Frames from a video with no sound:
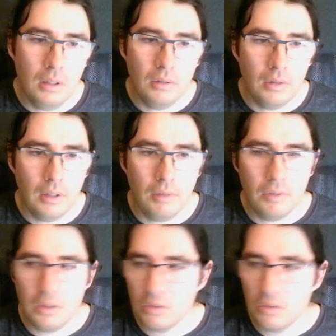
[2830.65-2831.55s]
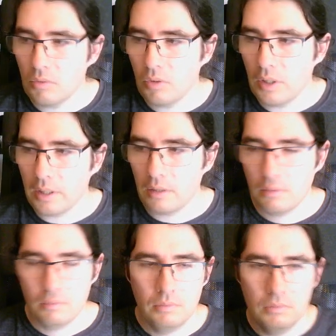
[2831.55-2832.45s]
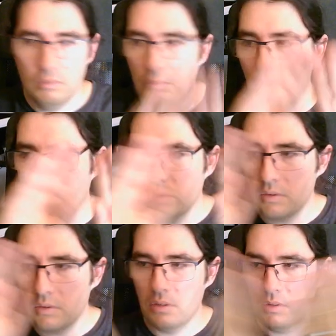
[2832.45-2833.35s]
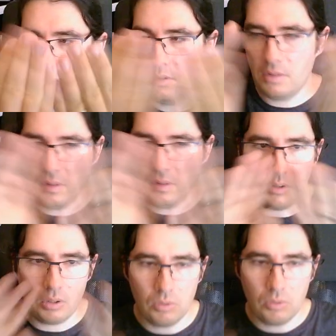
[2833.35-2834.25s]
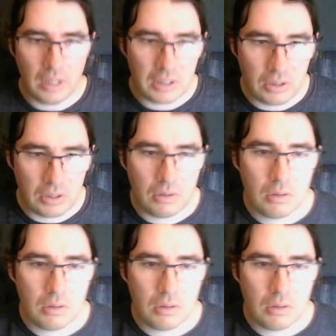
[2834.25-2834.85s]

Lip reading: they have these sort of like round cylindrical sections.